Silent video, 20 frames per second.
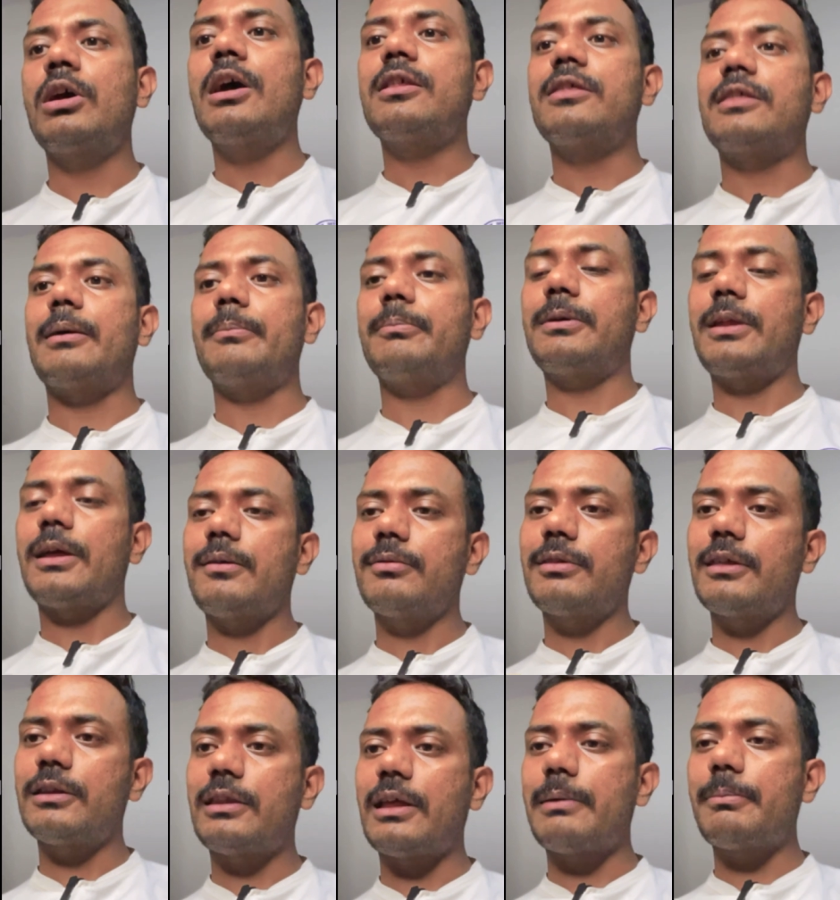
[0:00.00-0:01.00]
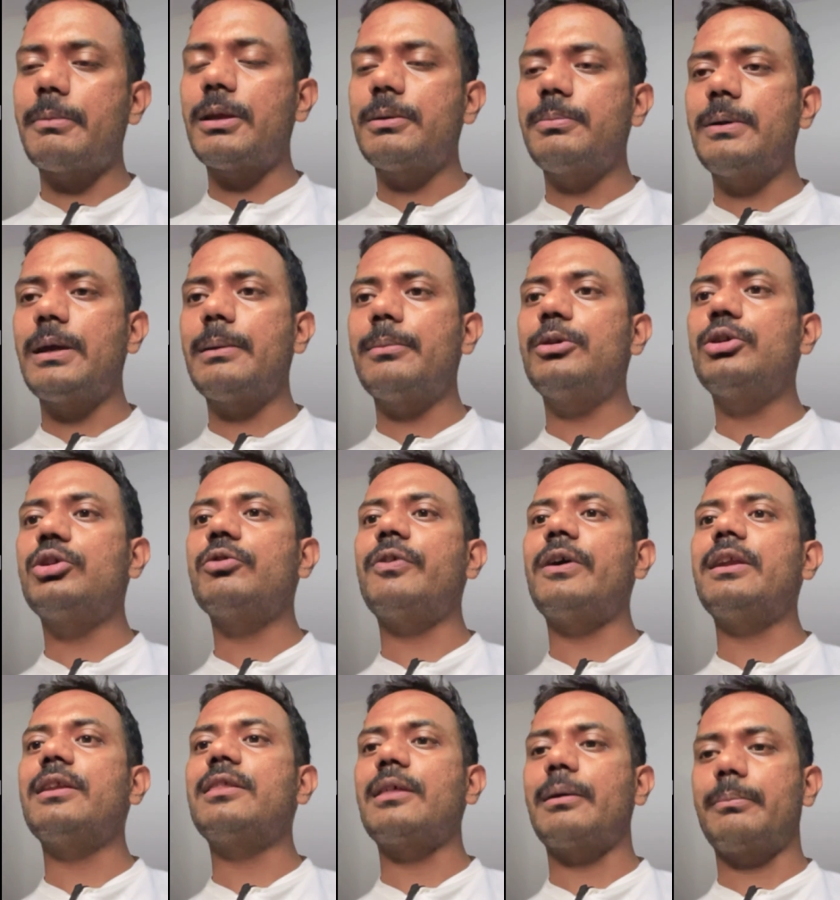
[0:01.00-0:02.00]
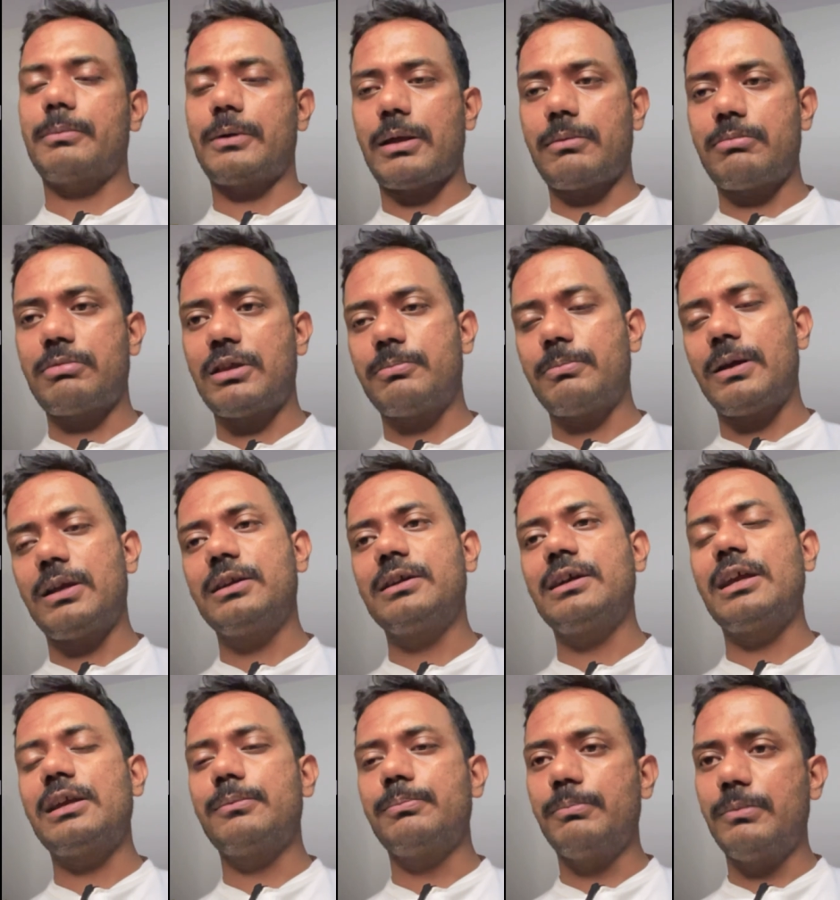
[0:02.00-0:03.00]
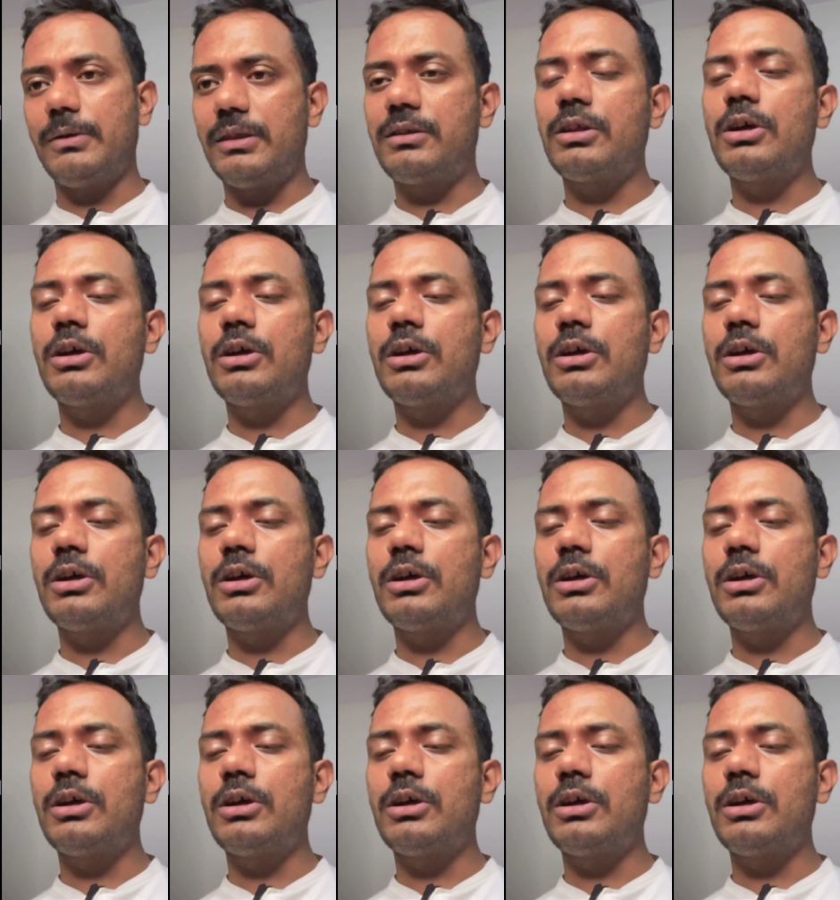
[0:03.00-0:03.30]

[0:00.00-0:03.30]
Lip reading: Sometimes they might be able to find, sometimes it might get missed.